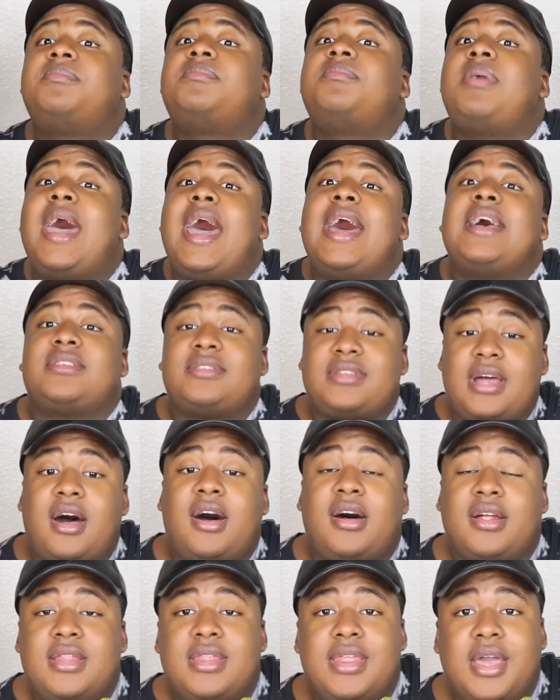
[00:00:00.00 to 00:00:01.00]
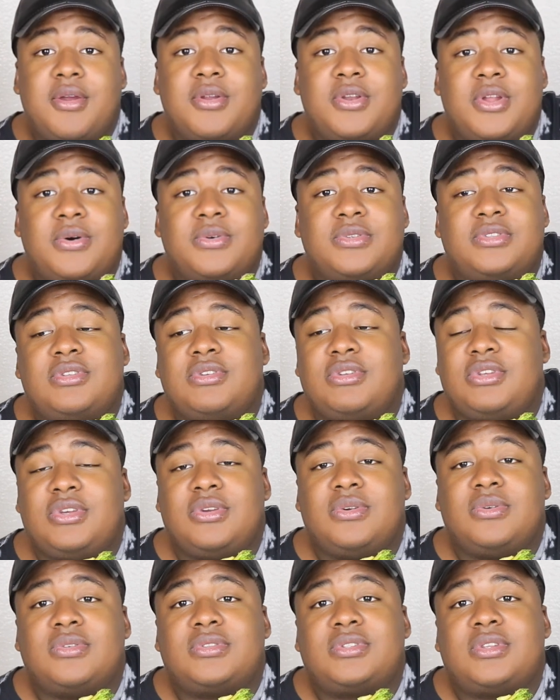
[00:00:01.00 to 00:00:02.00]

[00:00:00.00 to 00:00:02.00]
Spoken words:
pass on their nose to you.